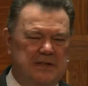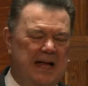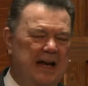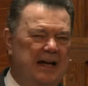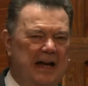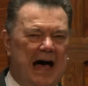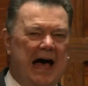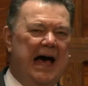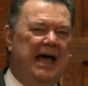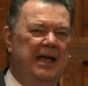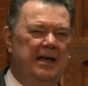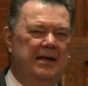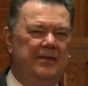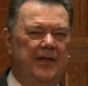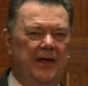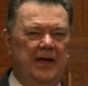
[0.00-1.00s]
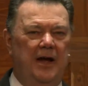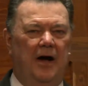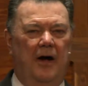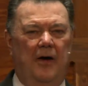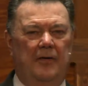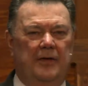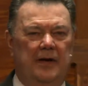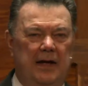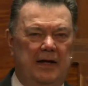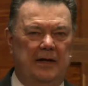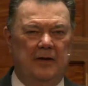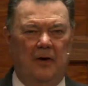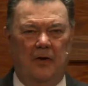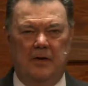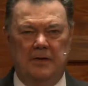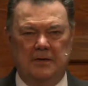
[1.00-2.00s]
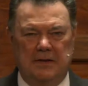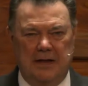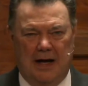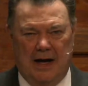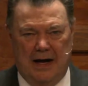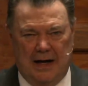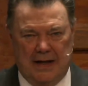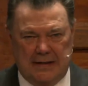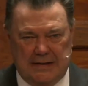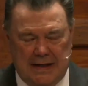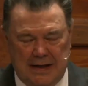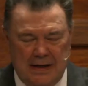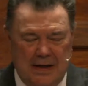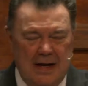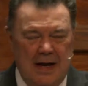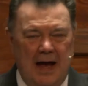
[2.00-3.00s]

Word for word: denying the only Lord God.